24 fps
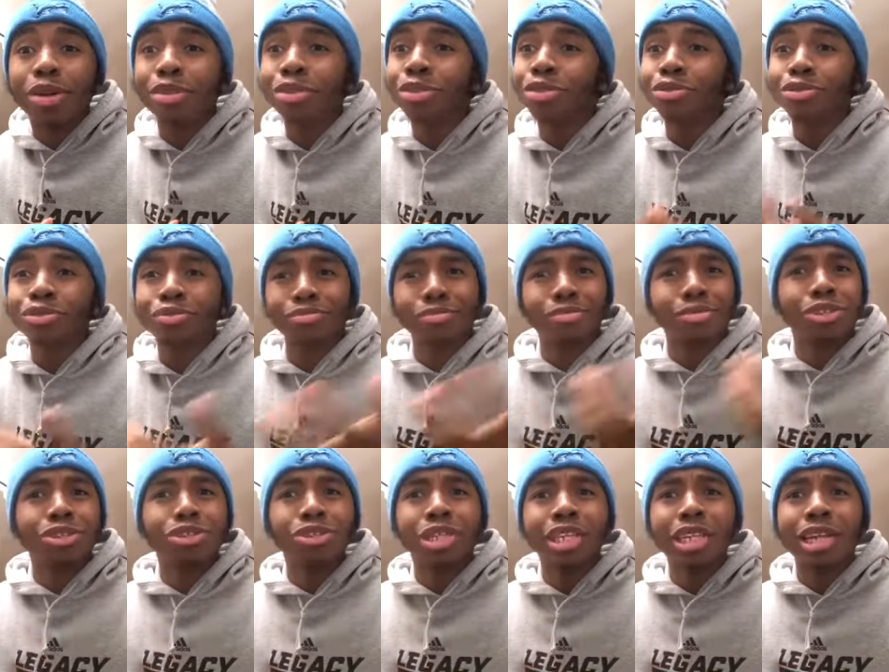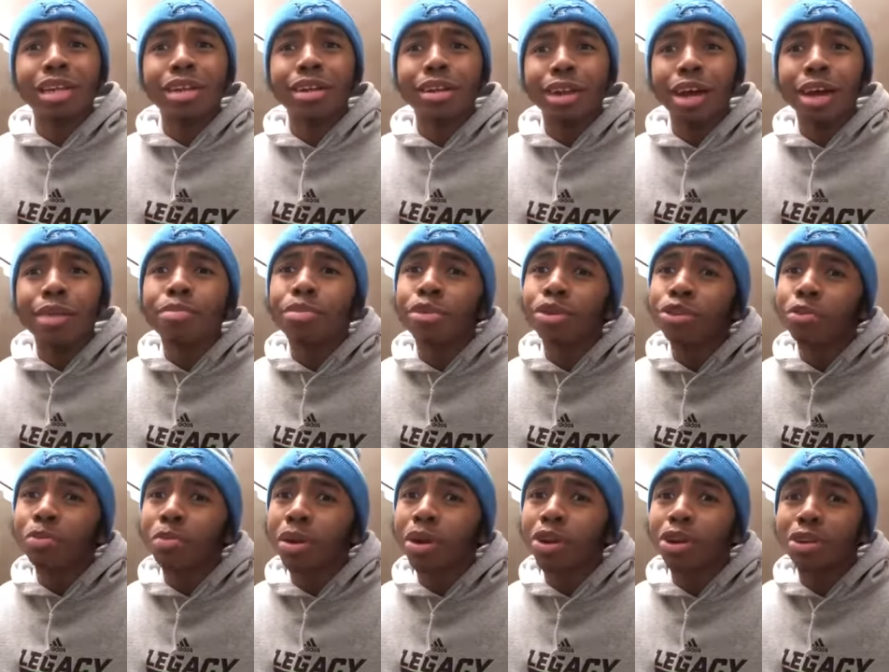You you see the numbers,
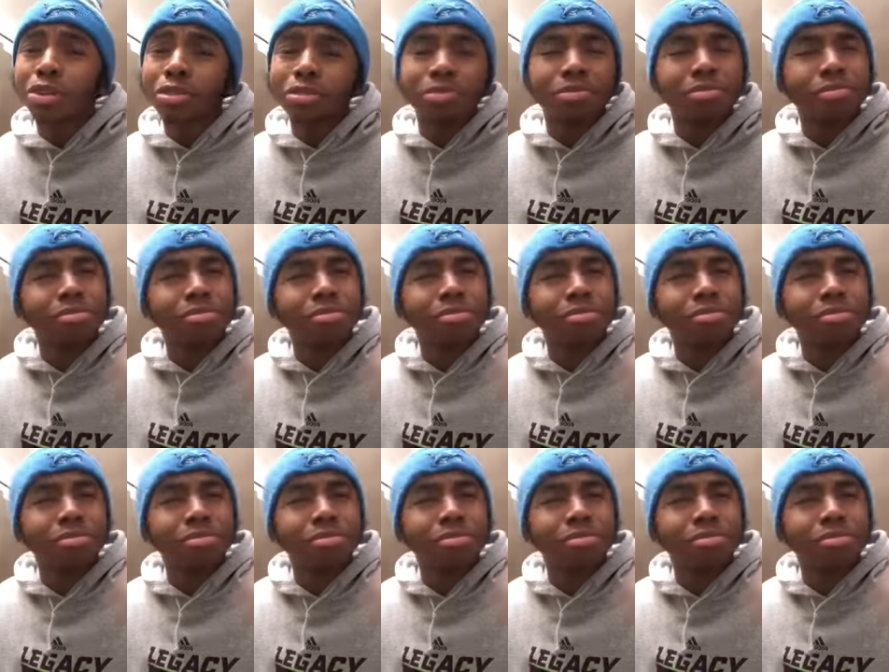bro.